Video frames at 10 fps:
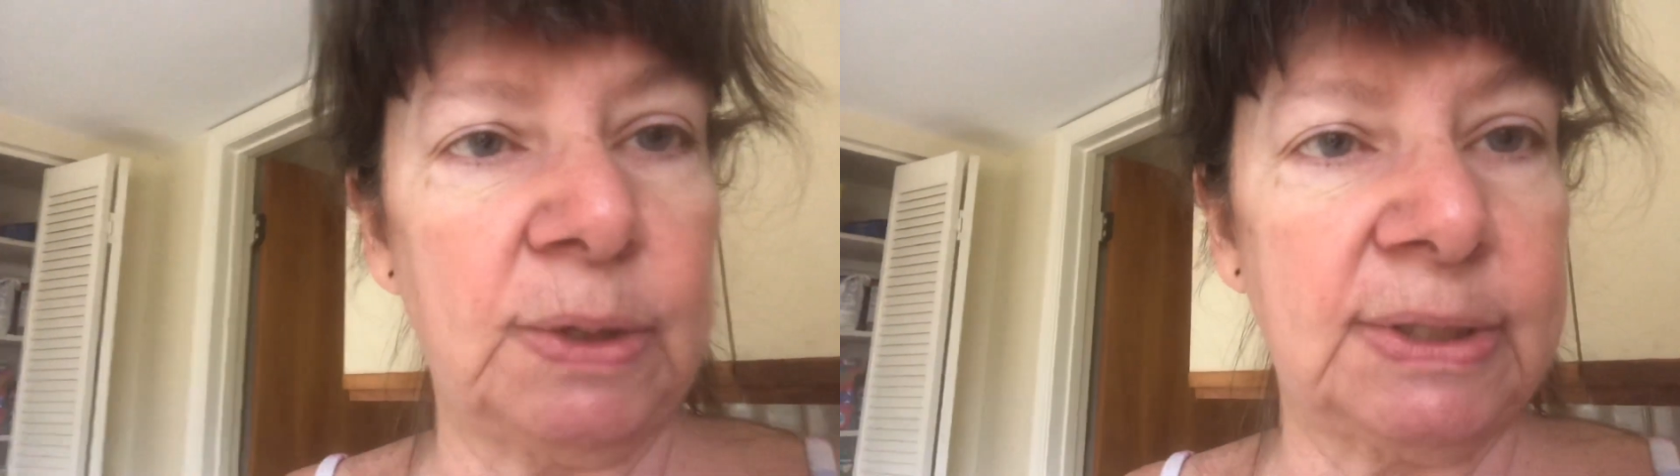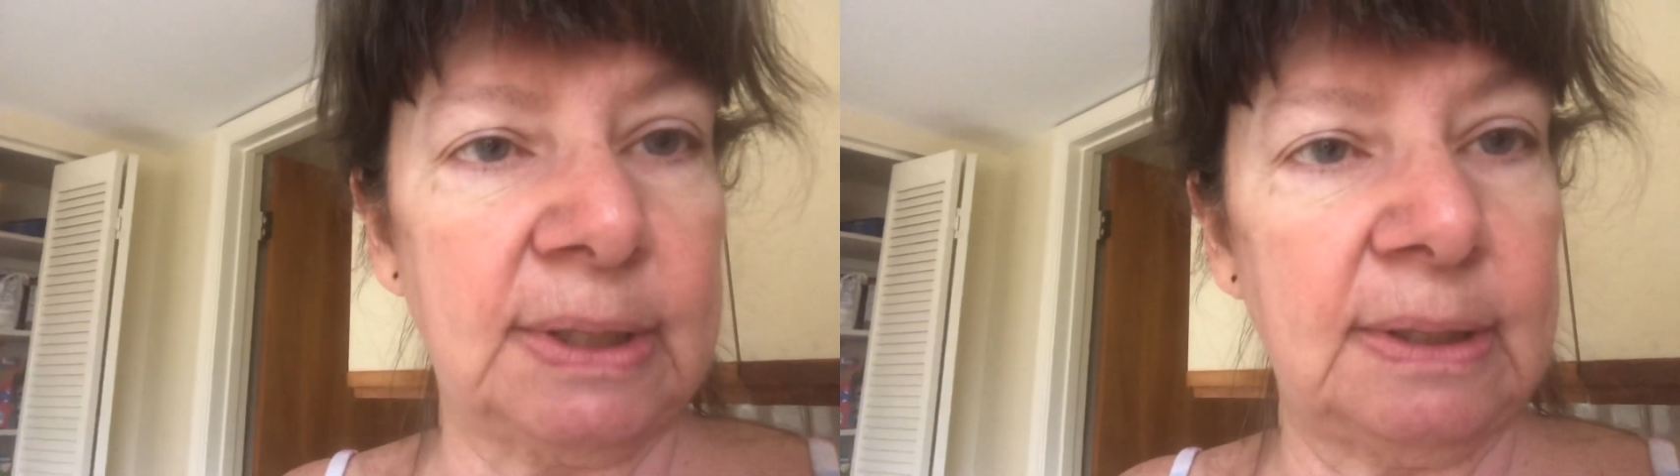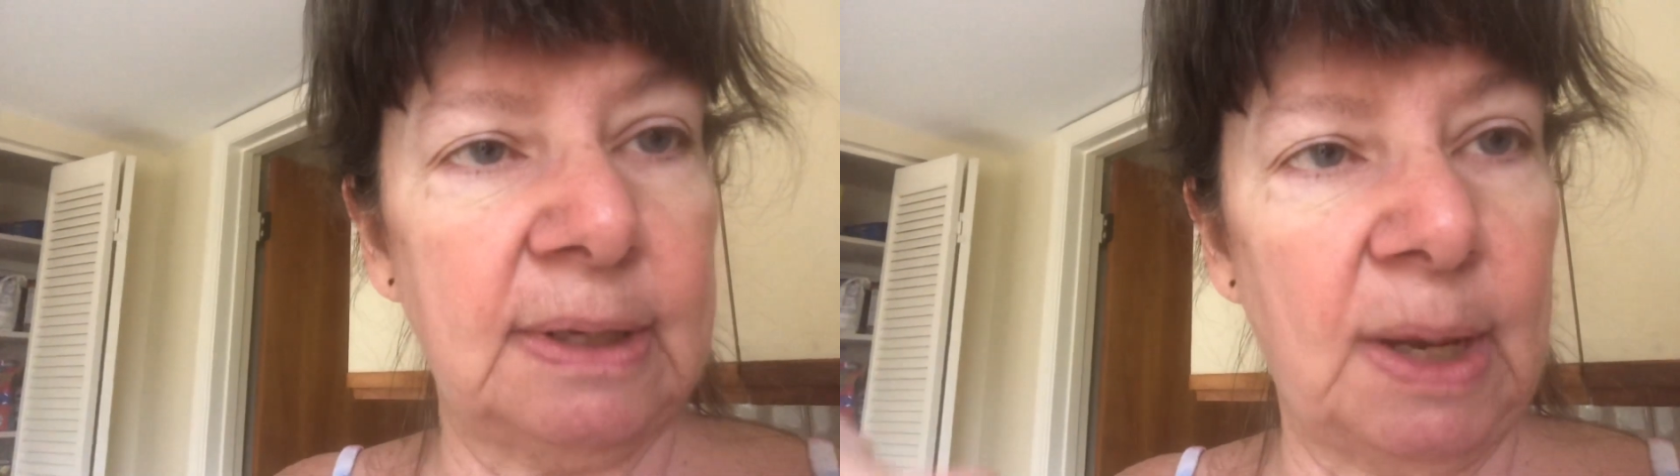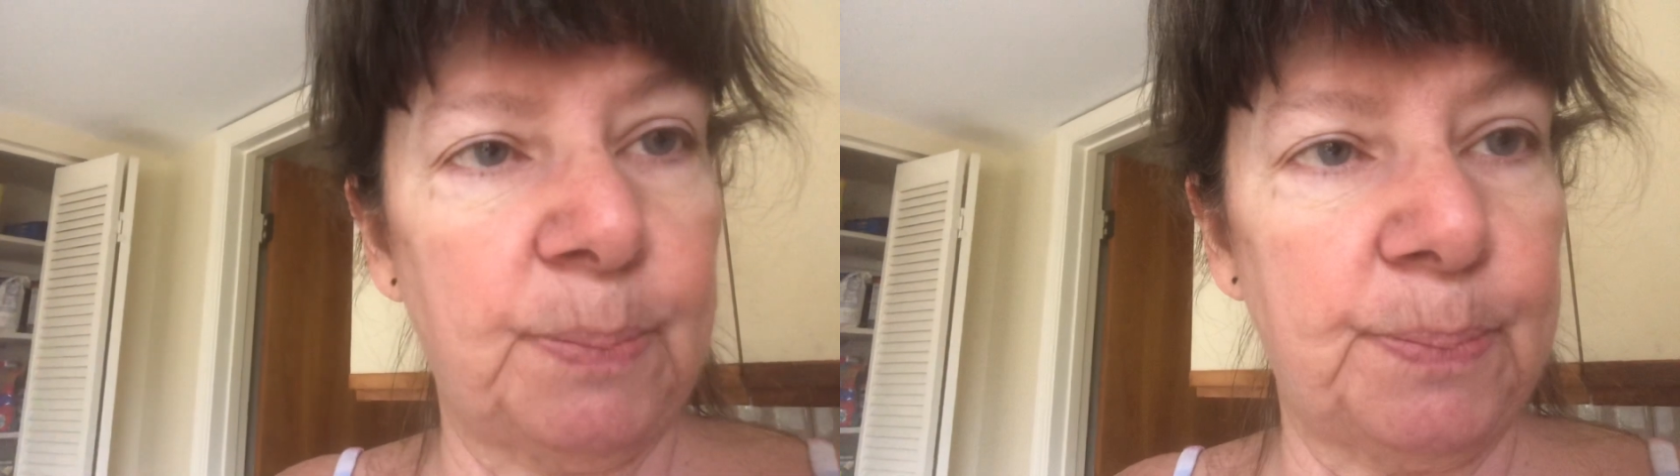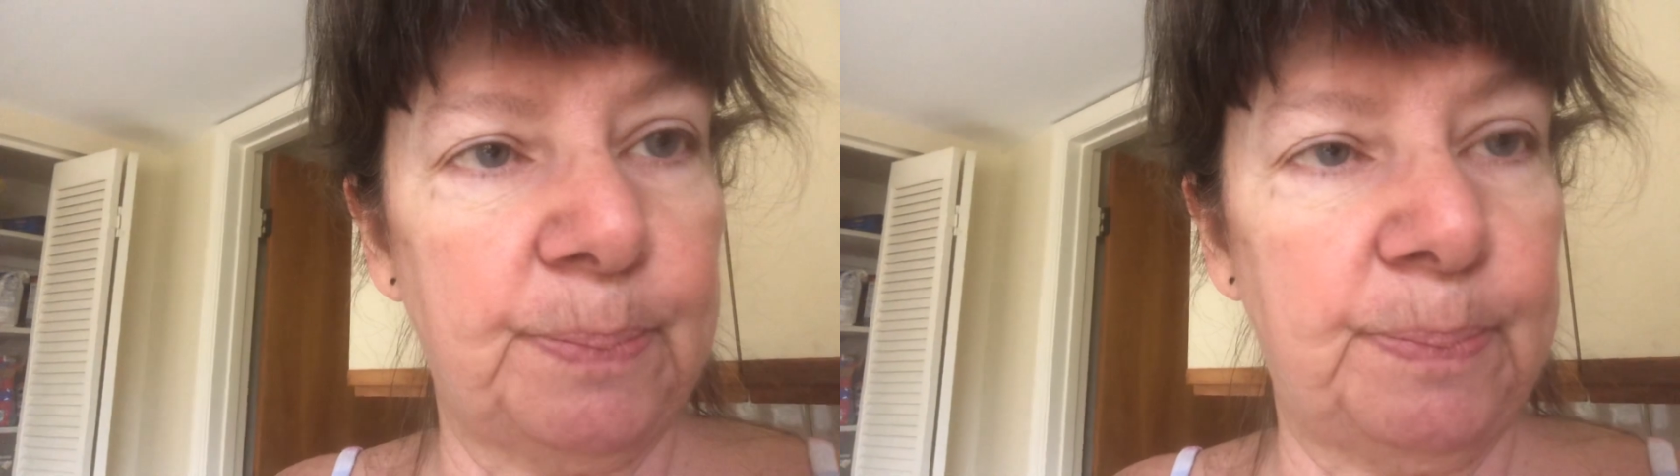It's a
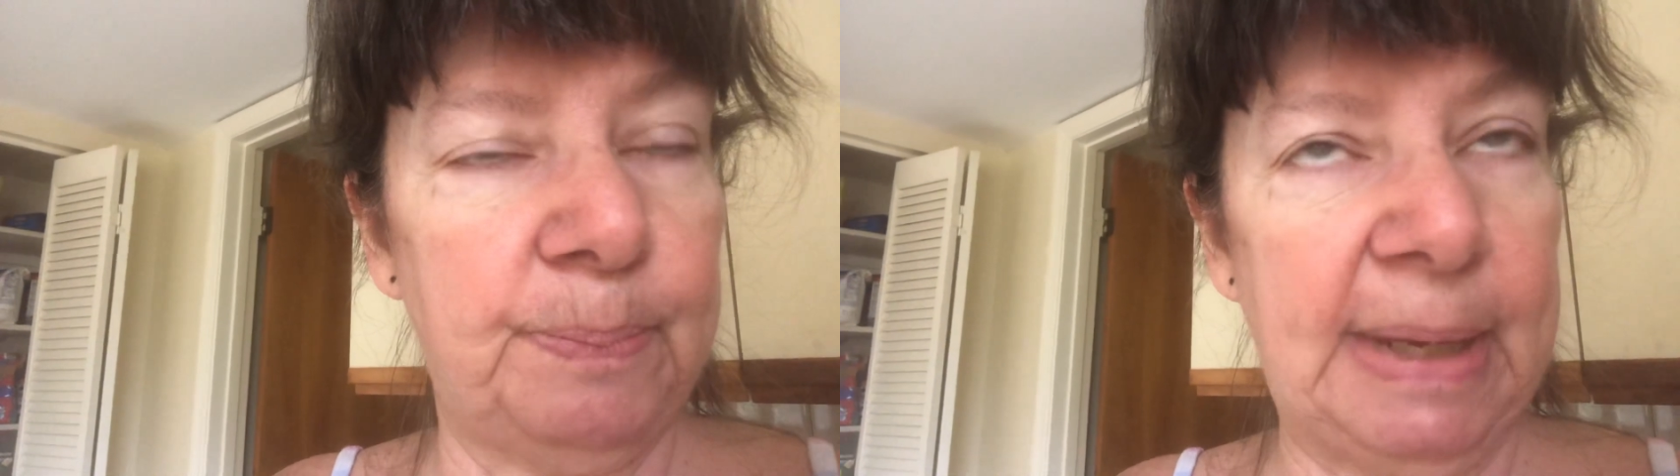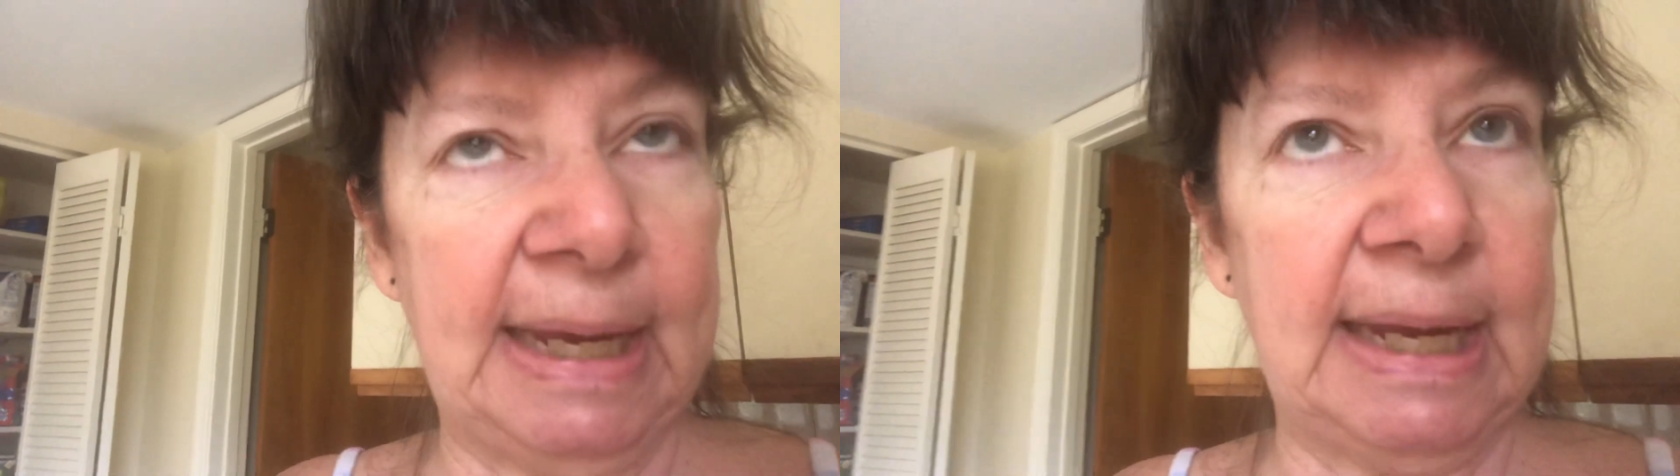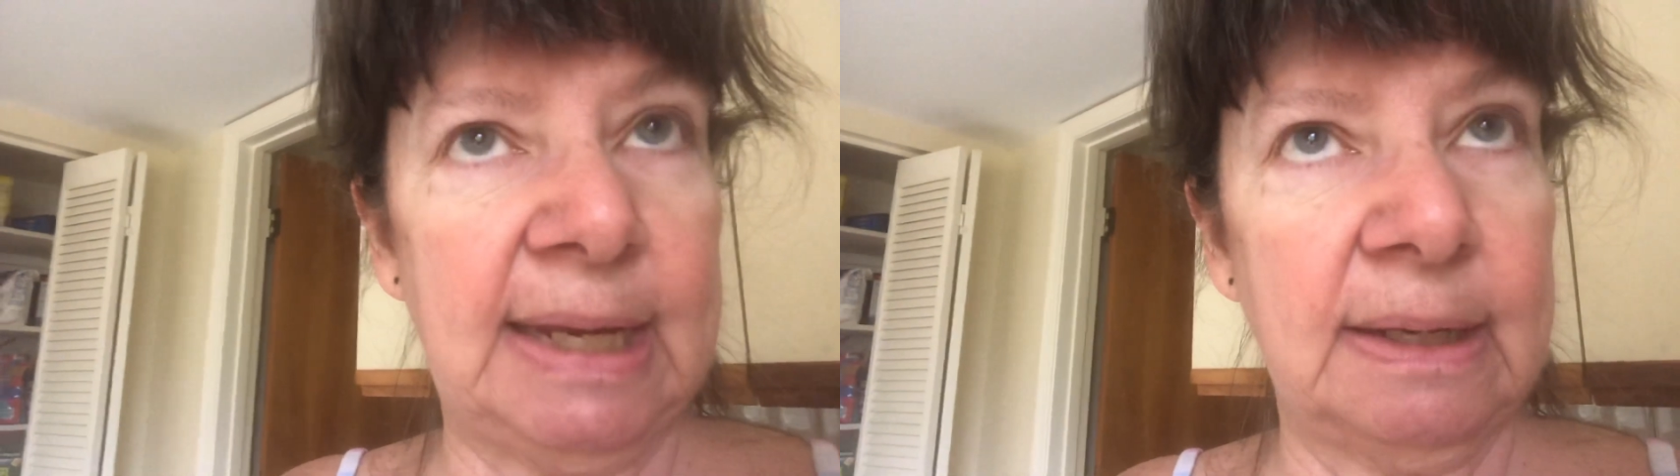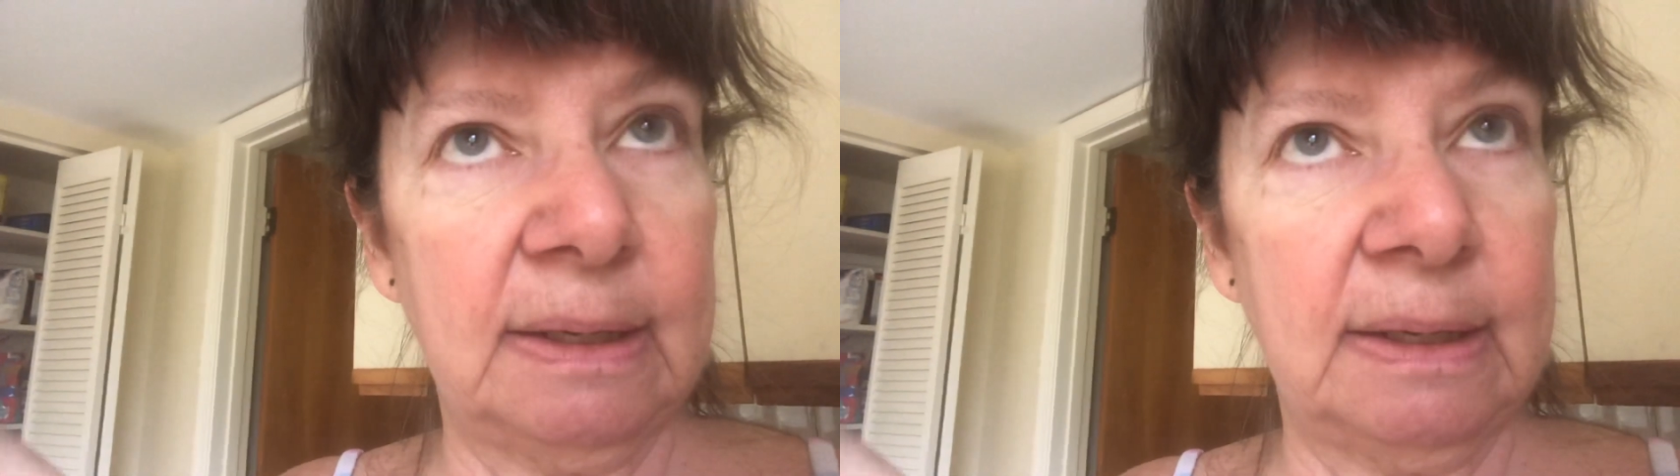big